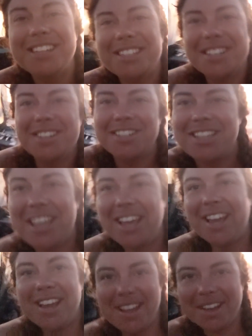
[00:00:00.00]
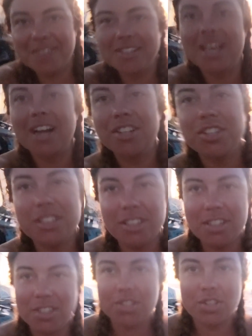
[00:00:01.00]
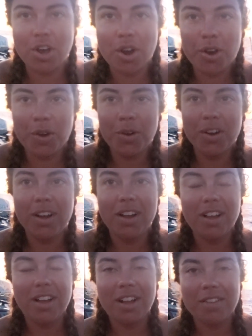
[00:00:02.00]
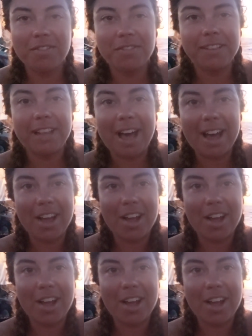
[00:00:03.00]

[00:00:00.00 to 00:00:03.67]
So today it was actually so flat